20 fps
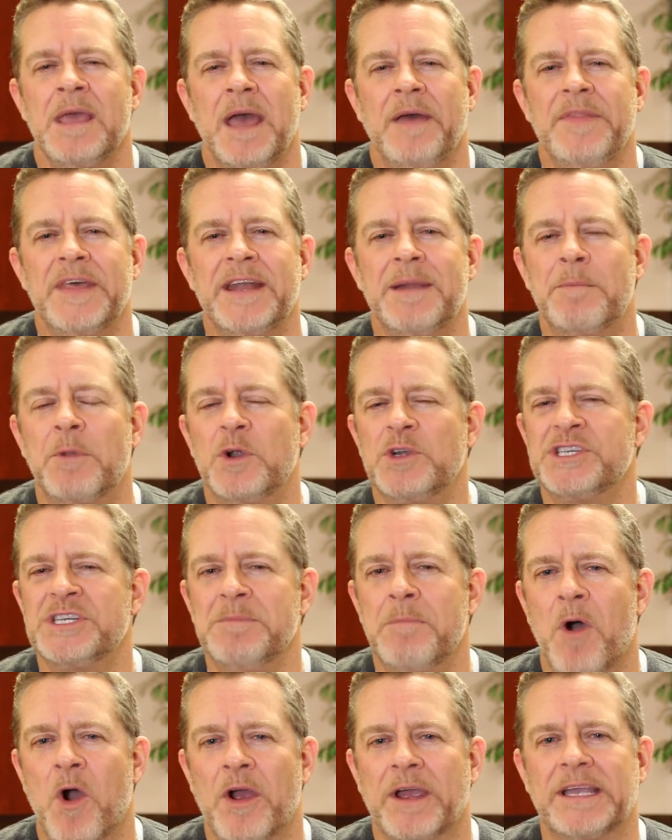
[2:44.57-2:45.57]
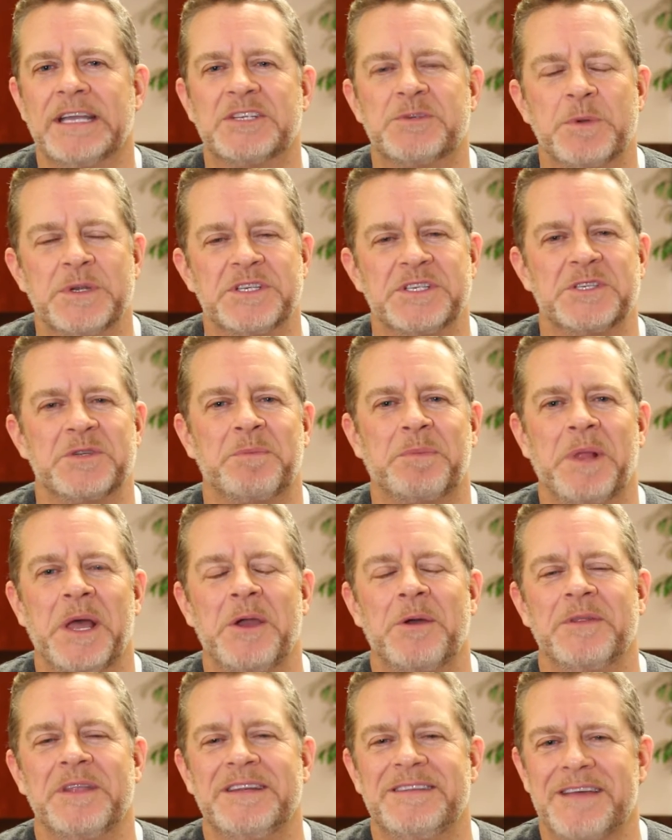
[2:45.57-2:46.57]
And then emerging markets, which is a
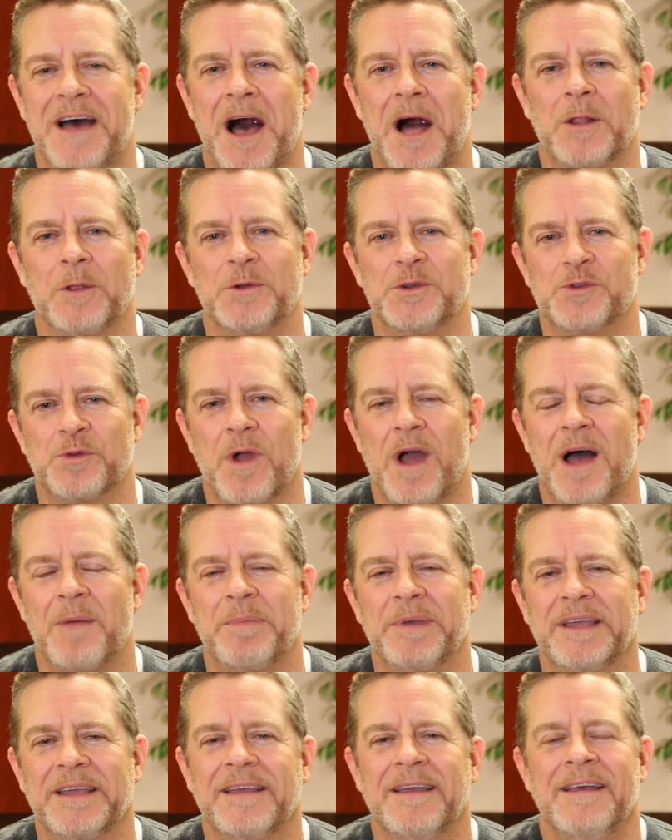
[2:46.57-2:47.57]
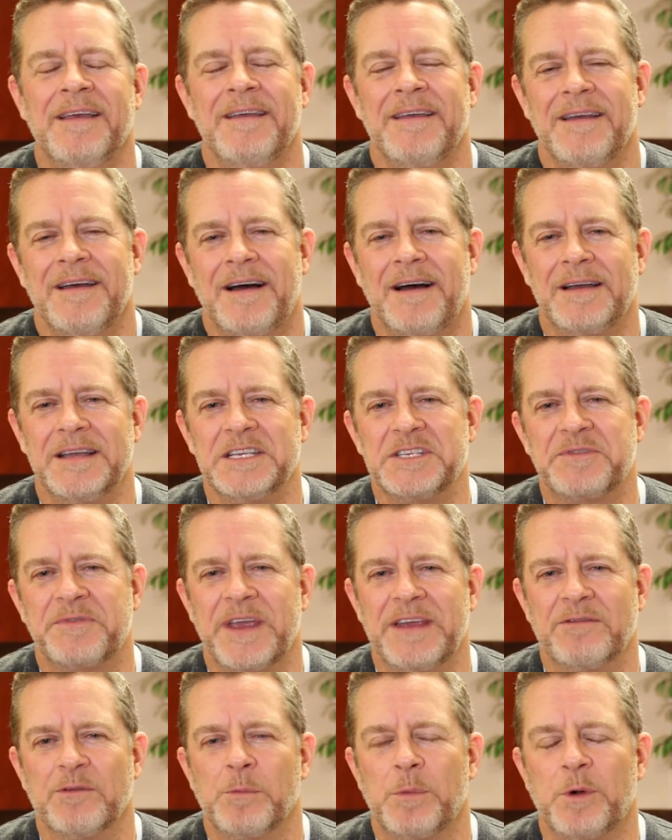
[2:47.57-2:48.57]
play on the dollar dropping, is
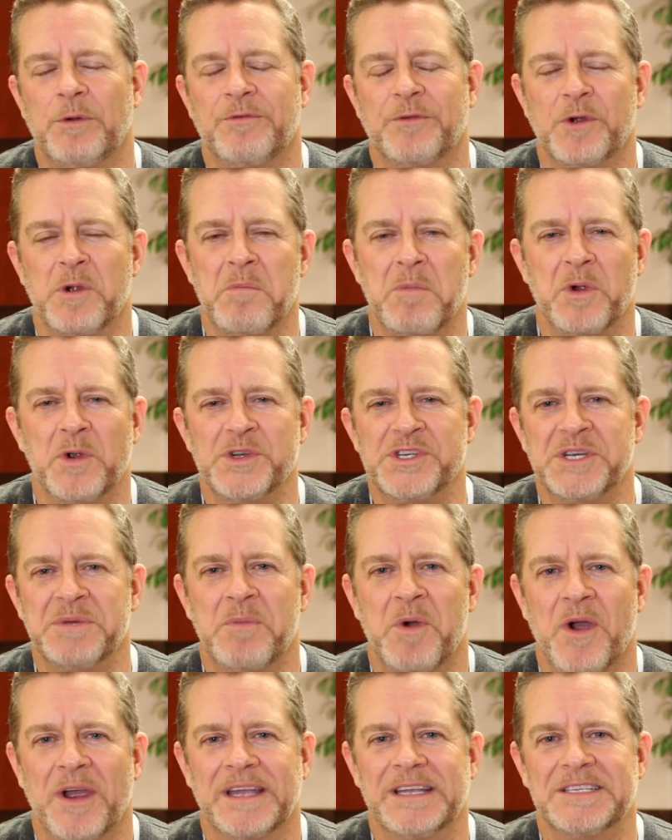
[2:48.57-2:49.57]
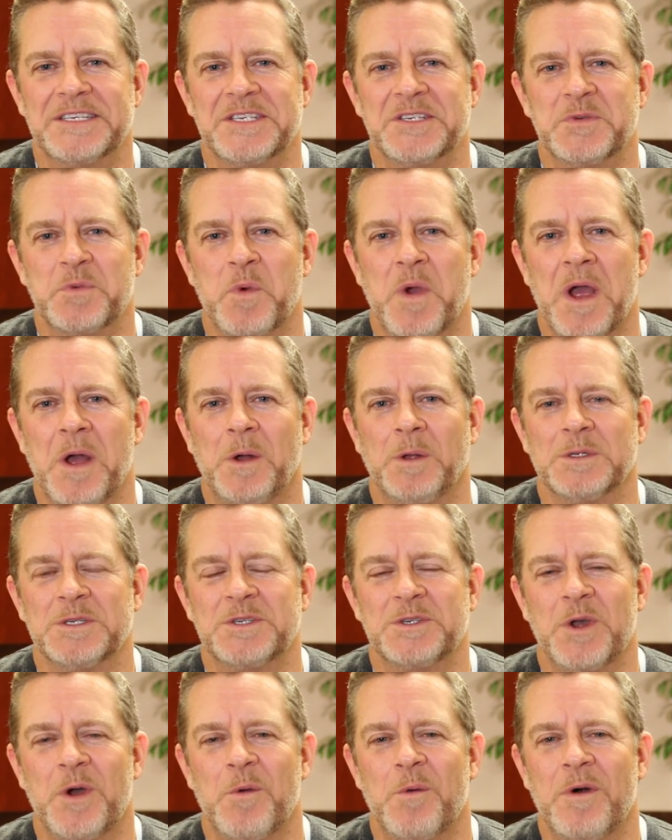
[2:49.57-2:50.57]
favorable for emerging markets as well.
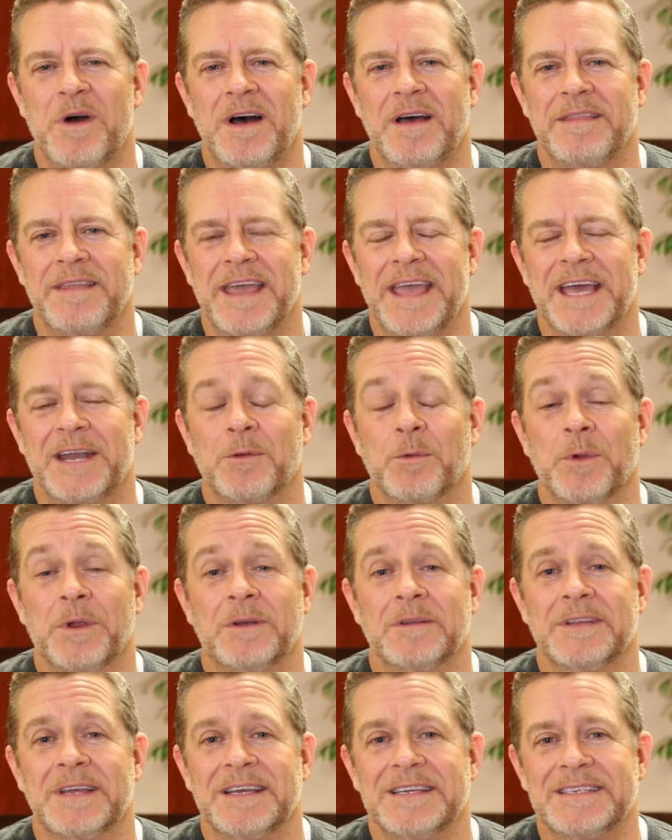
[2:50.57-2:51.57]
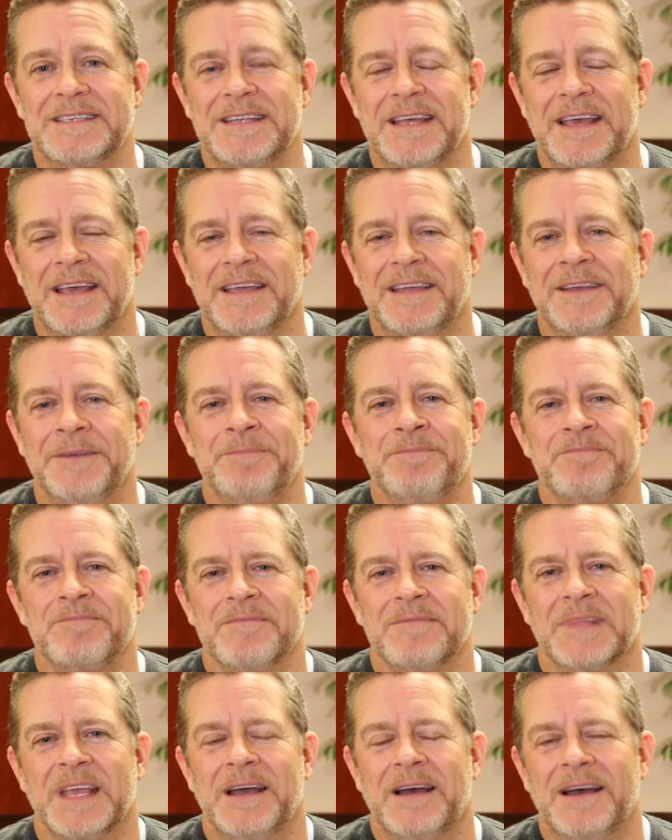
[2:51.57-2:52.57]
So they had a real nice day
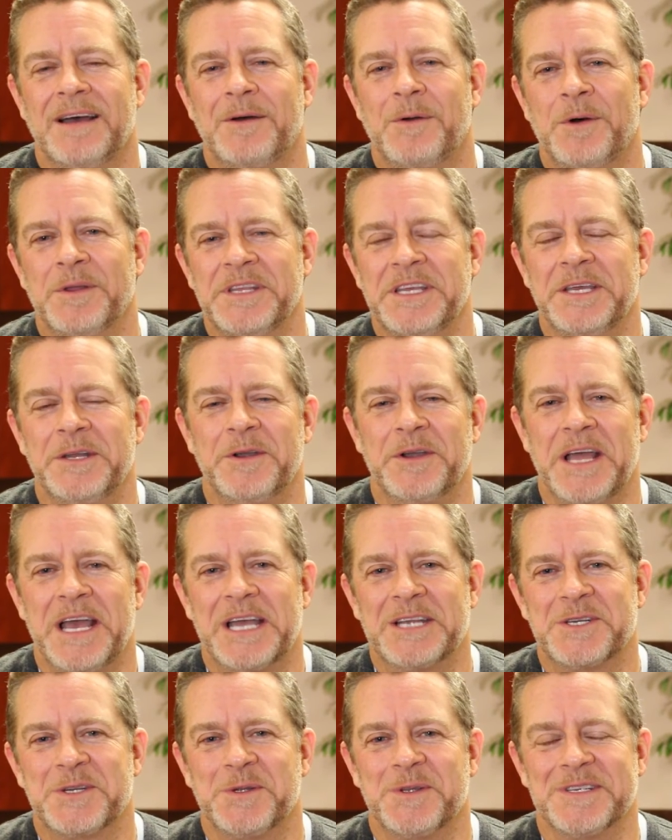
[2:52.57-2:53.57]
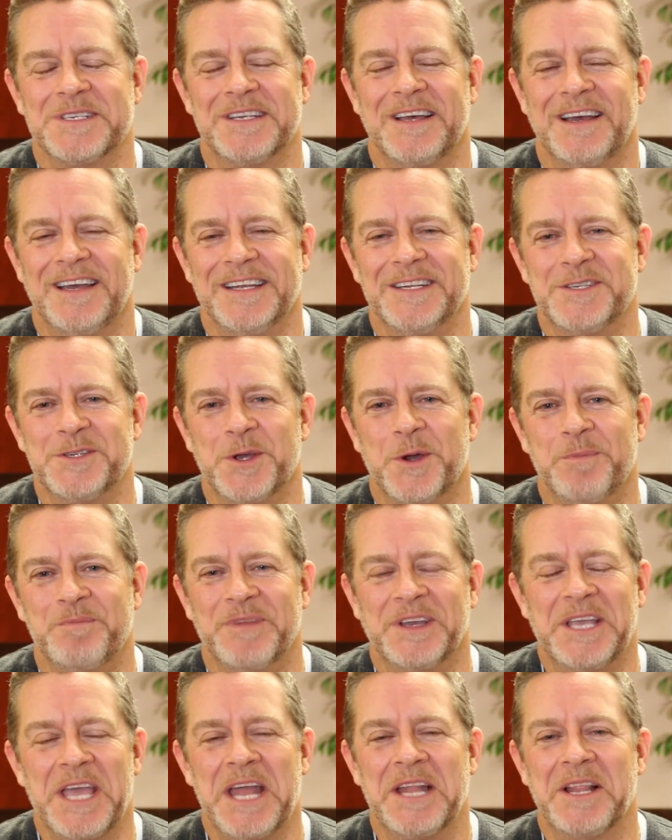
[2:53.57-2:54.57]
on the international side. So
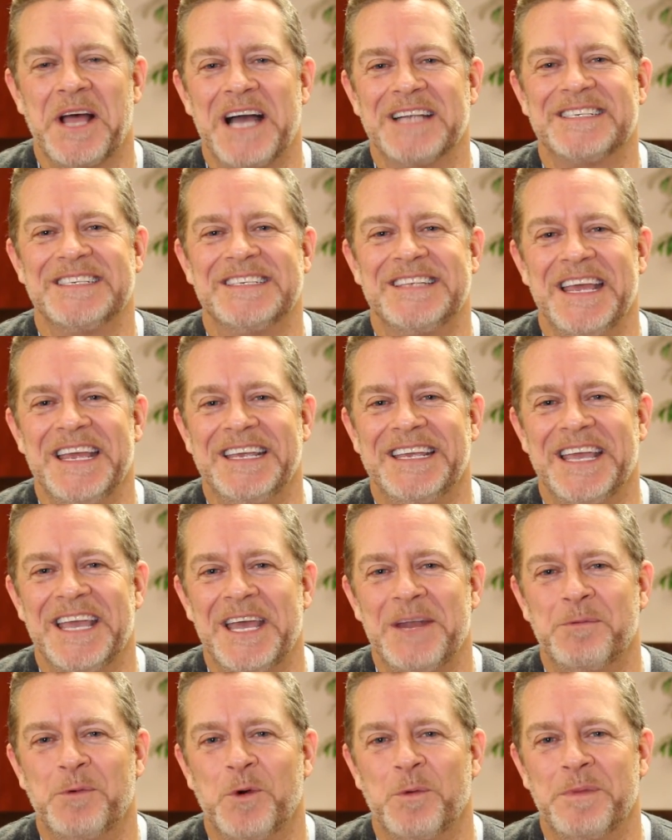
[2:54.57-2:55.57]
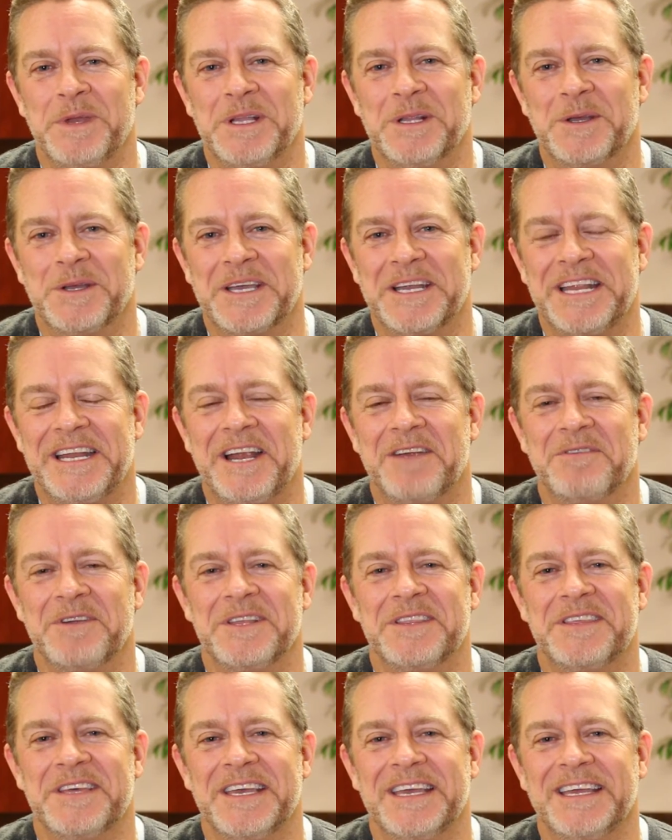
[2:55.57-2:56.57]
again, lots to take in. We'll be looking at
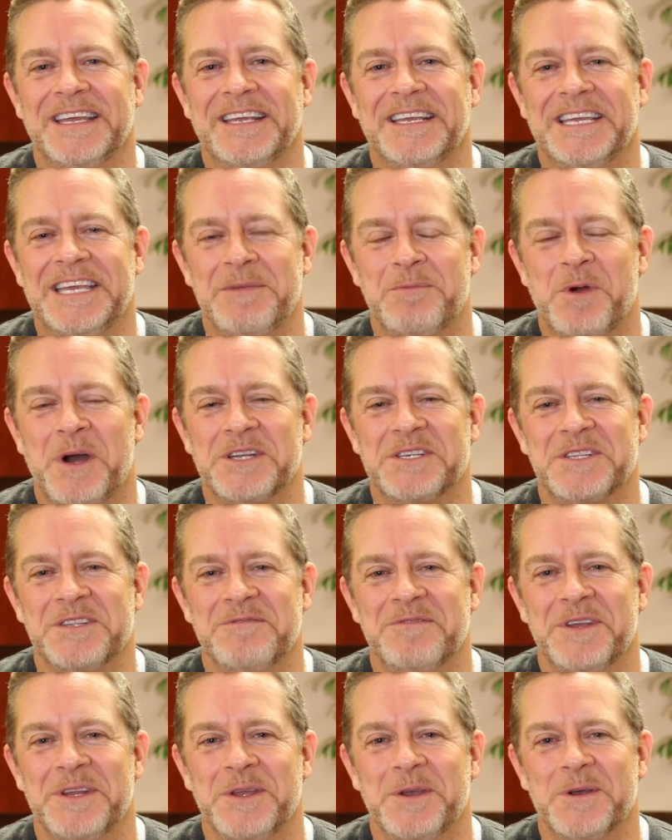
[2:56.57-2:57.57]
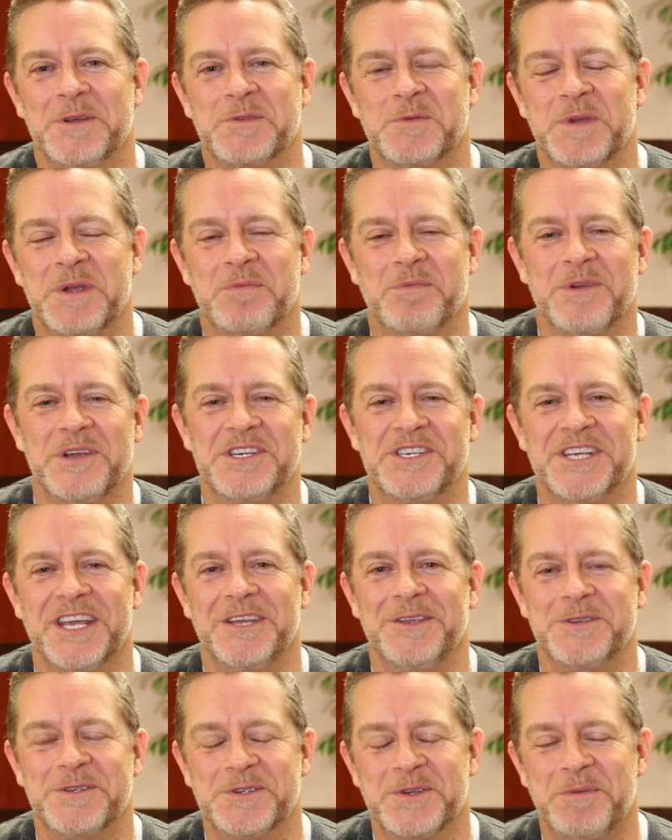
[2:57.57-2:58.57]
everything. Keep watching the videos. We
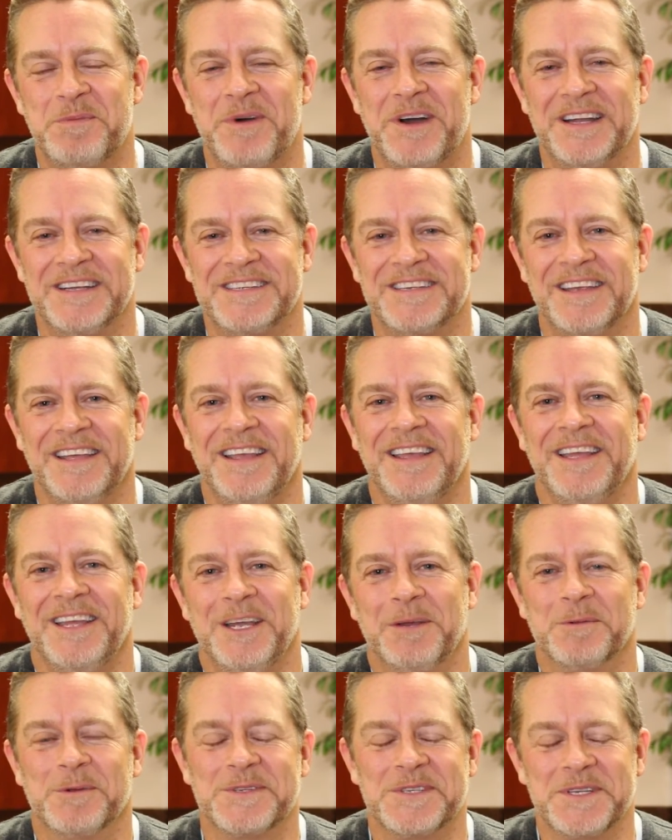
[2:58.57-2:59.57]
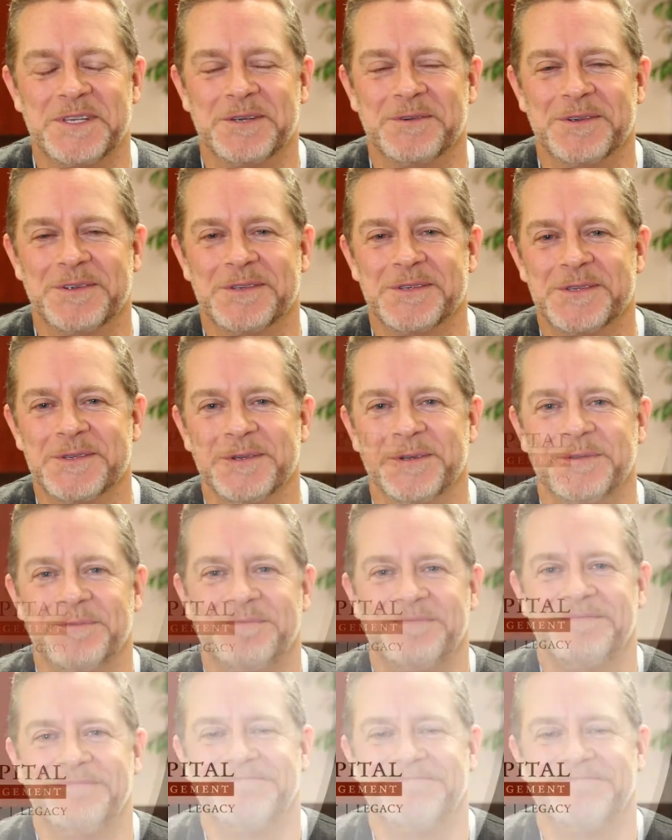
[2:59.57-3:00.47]
appreciate you so much, and we'll see you real soon.